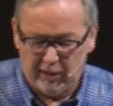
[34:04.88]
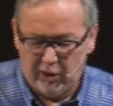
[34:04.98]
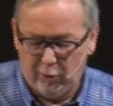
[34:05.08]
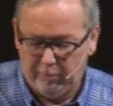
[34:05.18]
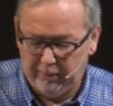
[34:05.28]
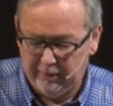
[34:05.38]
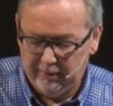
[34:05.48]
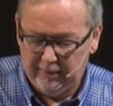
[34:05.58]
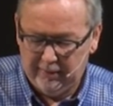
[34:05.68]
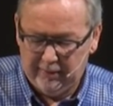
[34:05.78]
and hope,
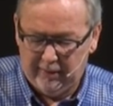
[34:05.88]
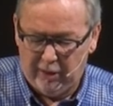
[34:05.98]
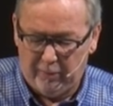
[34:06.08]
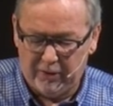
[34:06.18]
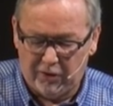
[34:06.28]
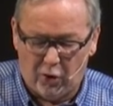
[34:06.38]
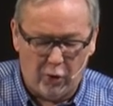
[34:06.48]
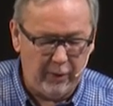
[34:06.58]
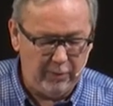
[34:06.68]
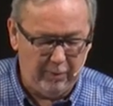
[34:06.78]
and help us to
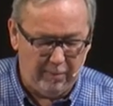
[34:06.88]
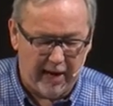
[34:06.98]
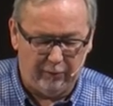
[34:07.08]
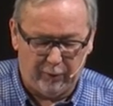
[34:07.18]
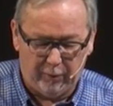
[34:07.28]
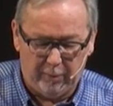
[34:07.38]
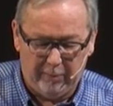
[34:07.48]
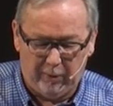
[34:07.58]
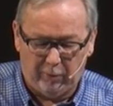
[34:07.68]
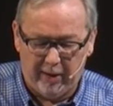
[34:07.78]
always be mindful of the
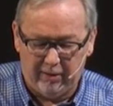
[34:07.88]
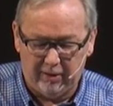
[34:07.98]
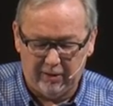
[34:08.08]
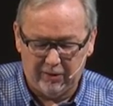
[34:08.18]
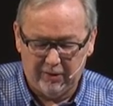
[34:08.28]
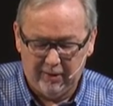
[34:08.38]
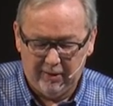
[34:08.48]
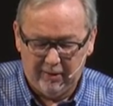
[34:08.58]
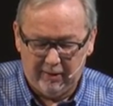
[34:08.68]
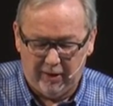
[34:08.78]
people around us
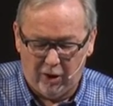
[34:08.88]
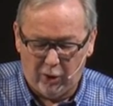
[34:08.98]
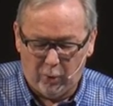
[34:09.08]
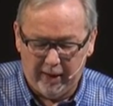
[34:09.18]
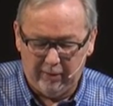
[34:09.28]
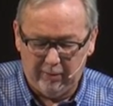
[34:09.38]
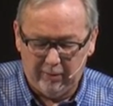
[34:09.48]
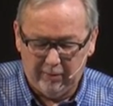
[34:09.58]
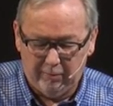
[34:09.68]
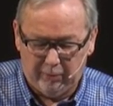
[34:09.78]
that aren't quite
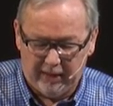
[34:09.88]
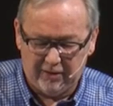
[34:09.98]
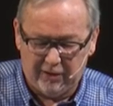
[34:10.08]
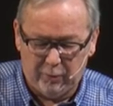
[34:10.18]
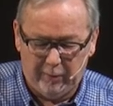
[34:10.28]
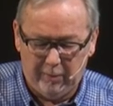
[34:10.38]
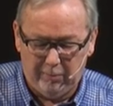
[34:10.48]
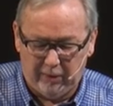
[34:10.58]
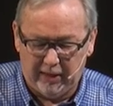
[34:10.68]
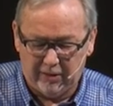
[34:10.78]
blessed as we've
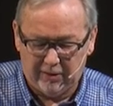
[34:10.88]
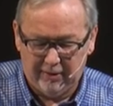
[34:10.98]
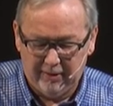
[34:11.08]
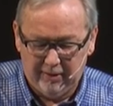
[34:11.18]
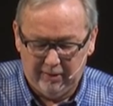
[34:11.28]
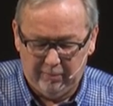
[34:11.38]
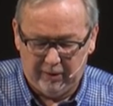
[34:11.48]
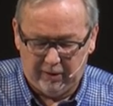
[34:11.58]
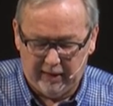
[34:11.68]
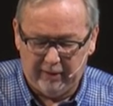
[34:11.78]
been blessed,
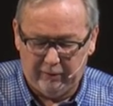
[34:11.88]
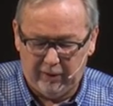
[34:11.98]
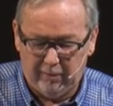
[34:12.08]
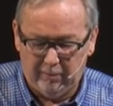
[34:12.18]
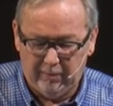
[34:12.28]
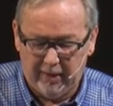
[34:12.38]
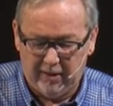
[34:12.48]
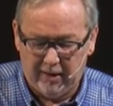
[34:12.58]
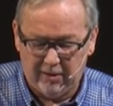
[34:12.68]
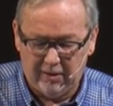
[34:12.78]
but to think of them
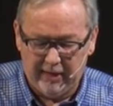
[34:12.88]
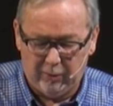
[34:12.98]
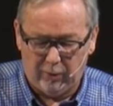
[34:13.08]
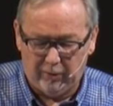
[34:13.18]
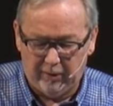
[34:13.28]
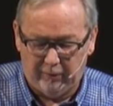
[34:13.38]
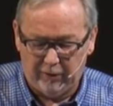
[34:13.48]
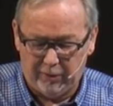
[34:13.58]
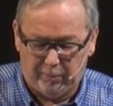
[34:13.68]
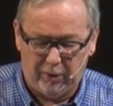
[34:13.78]
as, as an equal,
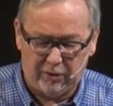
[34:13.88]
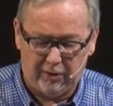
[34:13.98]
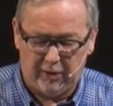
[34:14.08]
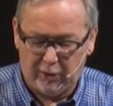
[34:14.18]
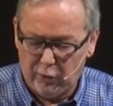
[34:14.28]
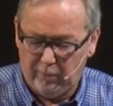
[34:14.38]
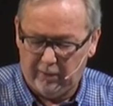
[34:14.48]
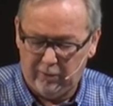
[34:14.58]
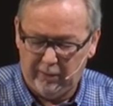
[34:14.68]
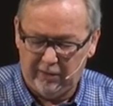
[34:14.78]
as a person, a
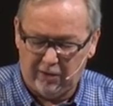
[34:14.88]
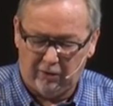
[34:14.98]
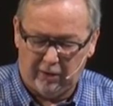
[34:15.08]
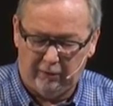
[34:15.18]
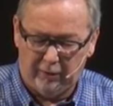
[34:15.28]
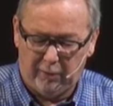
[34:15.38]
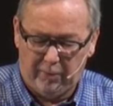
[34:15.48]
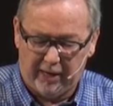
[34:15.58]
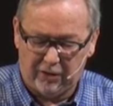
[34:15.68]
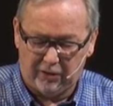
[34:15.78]
human who needs our love and
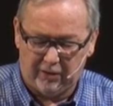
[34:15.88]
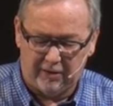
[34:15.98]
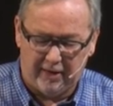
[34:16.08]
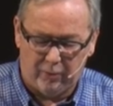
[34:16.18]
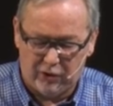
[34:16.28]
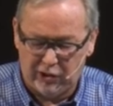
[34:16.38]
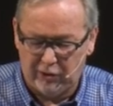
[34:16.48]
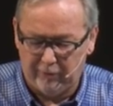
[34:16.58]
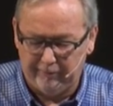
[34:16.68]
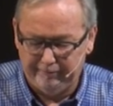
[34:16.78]
compassion, because that was
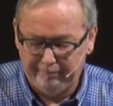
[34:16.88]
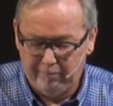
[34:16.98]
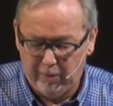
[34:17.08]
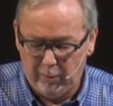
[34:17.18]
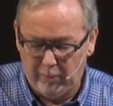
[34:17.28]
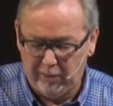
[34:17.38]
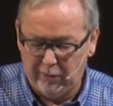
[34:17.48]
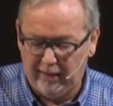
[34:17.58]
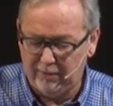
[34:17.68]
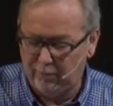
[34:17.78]
you. May we be your hands